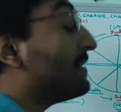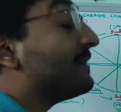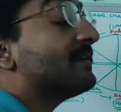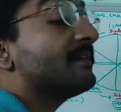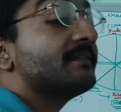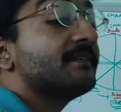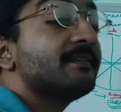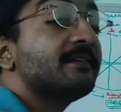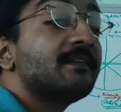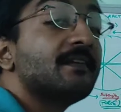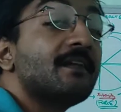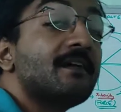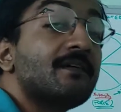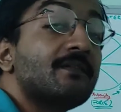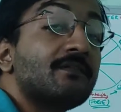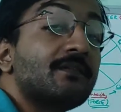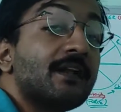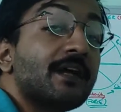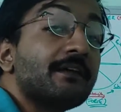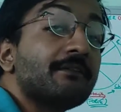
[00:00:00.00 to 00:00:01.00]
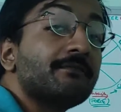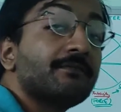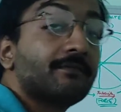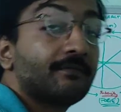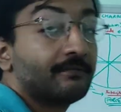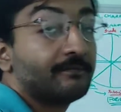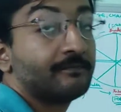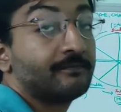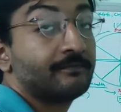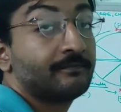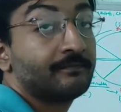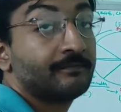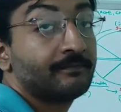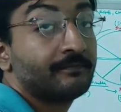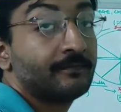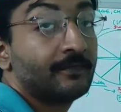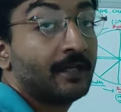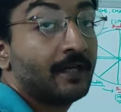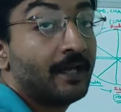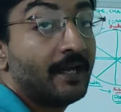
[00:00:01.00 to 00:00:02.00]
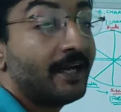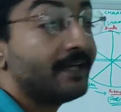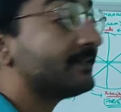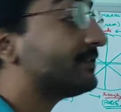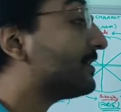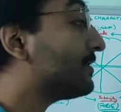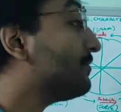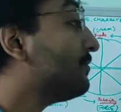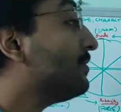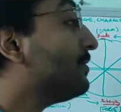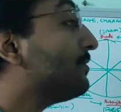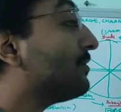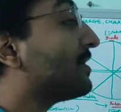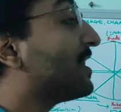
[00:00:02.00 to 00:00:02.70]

it doesn't love life. It just wants